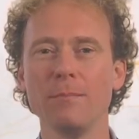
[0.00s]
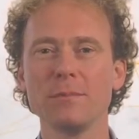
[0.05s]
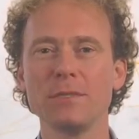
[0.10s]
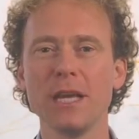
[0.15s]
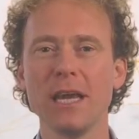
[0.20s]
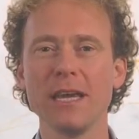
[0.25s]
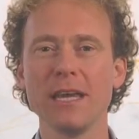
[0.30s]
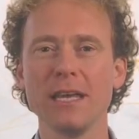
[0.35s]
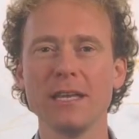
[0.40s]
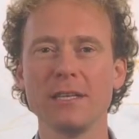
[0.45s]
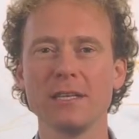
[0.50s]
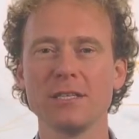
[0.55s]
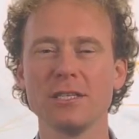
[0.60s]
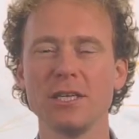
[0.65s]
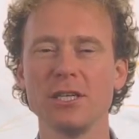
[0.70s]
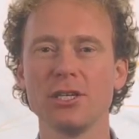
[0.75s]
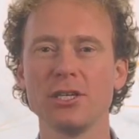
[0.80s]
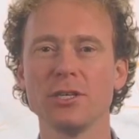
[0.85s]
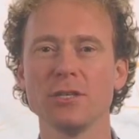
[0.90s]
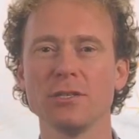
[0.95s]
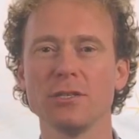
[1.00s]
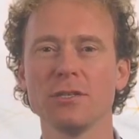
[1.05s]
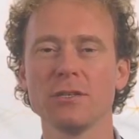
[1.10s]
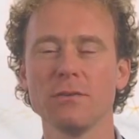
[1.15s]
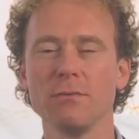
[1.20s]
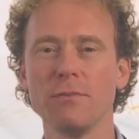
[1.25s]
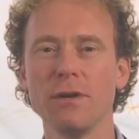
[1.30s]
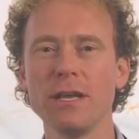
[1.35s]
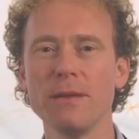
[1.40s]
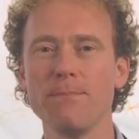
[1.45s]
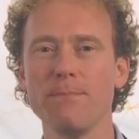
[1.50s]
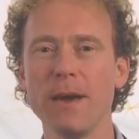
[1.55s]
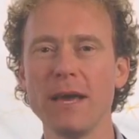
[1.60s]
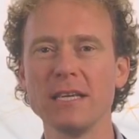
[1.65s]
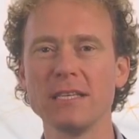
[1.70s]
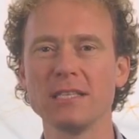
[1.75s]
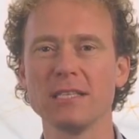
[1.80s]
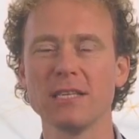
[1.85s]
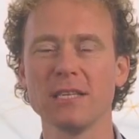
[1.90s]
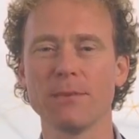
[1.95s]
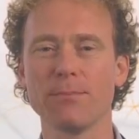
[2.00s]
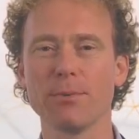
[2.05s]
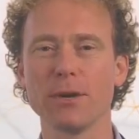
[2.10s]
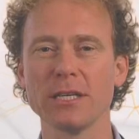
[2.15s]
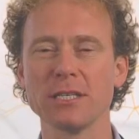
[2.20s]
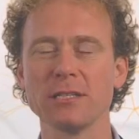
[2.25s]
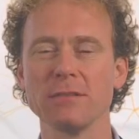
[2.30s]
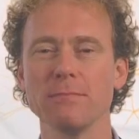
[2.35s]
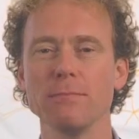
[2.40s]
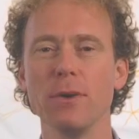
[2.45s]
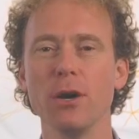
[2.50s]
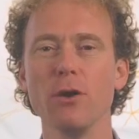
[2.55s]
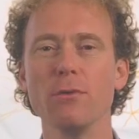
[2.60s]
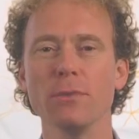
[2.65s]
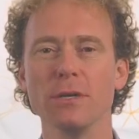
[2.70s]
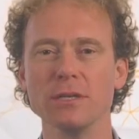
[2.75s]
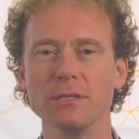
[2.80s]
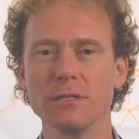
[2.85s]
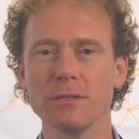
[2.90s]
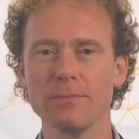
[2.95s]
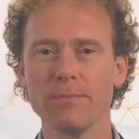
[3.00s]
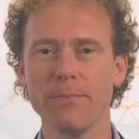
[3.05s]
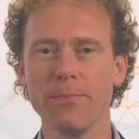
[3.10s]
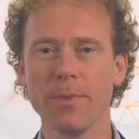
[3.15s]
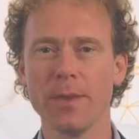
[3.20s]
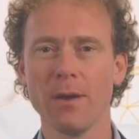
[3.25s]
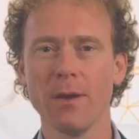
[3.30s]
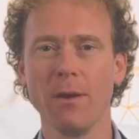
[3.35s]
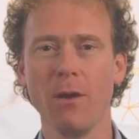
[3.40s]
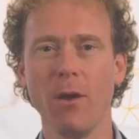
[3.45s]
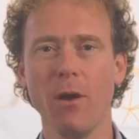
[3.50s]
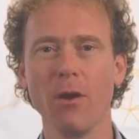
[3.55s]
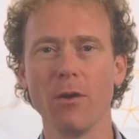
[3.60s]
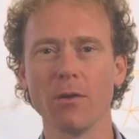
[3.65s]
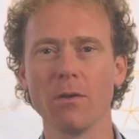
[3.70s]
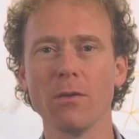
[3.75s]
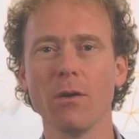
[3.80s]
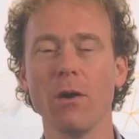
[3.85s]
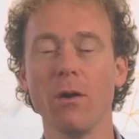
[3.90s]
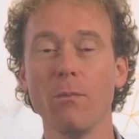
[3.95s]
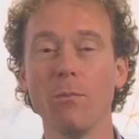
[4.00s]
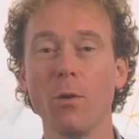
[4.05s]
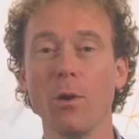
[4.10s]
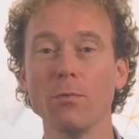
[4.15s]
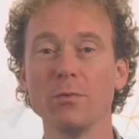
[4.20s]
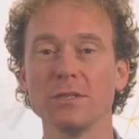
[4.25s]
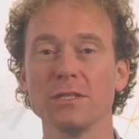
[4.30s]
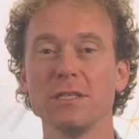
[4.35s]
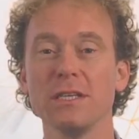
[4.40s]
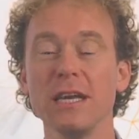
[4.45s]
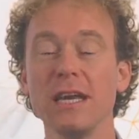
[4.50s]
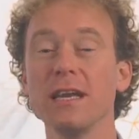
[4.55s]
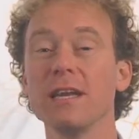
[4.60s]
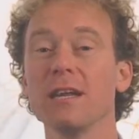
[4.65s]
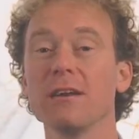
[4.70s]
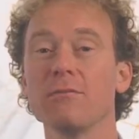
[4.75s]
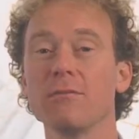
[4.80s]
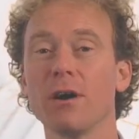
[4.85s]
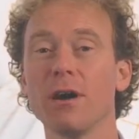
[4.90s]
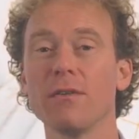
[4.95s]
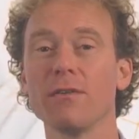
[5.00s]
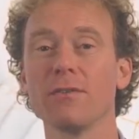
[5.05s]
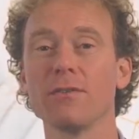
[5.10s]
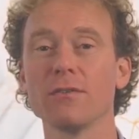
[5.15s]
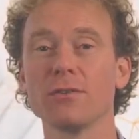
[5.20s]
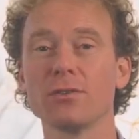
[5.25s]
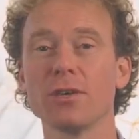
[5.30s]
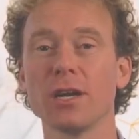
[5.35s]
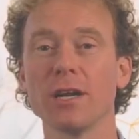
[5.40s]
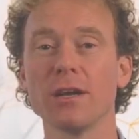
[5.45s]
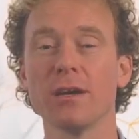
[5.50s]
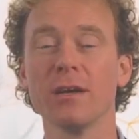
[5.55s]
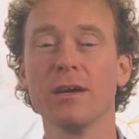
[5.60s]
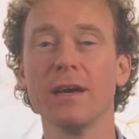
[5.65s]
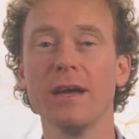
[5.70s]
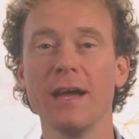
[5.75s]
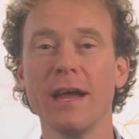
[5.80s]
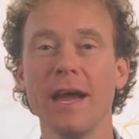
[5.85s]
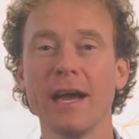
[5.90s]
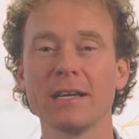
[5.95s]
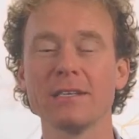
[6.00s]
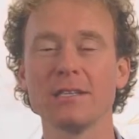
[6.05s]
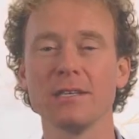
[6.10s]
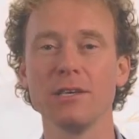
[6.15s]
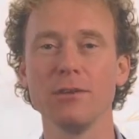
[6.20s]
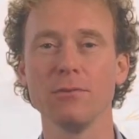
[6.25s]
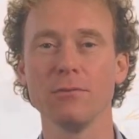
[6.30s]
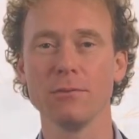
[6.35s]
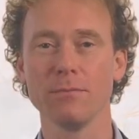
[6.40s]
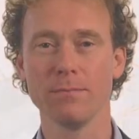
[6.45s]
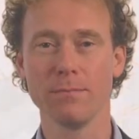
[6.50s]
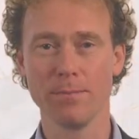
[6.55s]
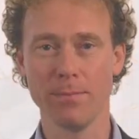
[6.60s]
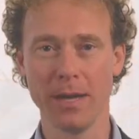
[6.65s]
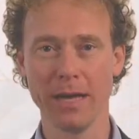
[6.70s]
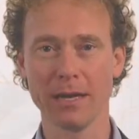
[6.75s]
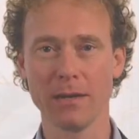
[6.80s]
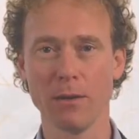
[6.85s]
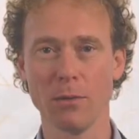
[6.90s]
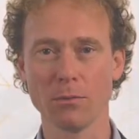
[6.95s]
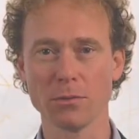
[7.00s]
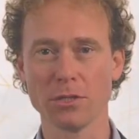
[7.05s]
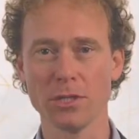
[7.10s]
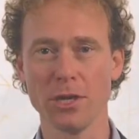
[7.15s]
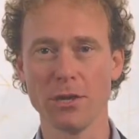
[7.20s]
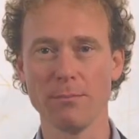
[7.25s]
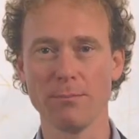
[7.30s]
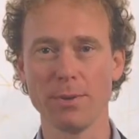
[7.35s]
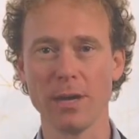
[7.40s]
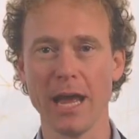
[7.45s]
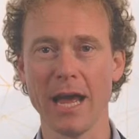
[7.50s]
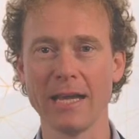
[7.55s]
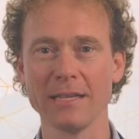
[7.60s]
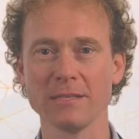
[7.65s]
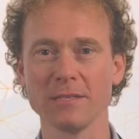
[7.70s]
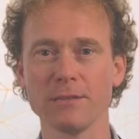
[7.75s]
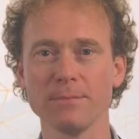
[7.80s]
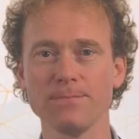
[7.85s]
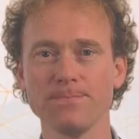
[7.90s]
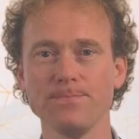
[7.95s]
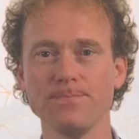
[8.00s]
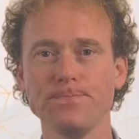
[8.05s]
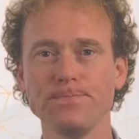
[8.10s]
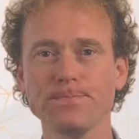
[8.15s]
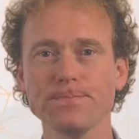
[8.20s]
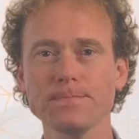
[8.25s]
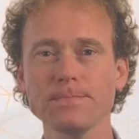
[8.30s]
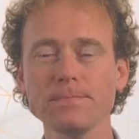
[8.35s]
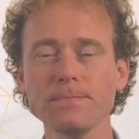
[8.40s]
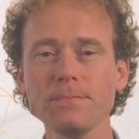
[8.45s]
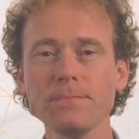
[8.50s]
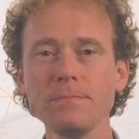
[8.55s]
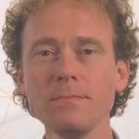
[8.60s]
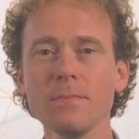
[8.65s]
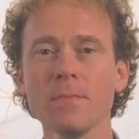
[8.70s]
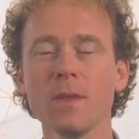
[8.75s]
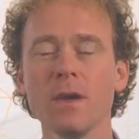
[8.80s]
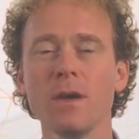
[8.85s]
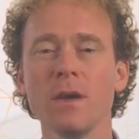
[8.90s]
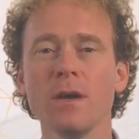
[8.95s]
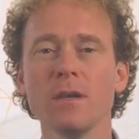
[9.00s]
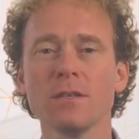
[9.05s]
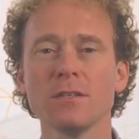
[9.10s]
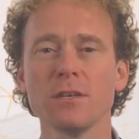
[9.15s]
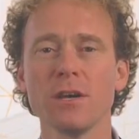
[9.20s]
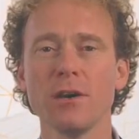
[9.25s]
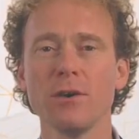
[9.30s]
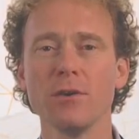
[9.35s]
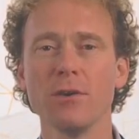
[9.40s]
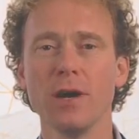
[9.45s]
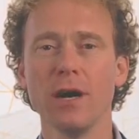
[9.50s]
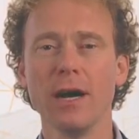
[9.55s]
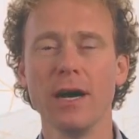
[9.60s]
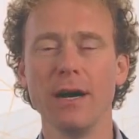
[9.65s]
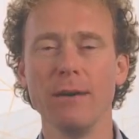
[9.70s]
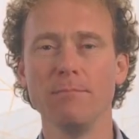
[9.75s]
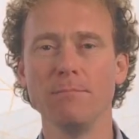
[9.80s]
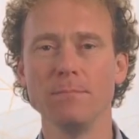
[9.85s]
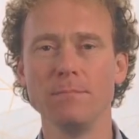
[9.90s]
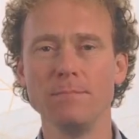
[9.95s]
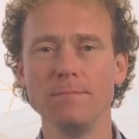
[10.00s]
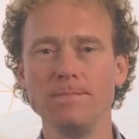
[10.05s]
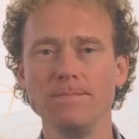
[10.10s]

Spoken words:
taking decisions really based in the present moment on what was needed rather than trying to execute big long-term plans. So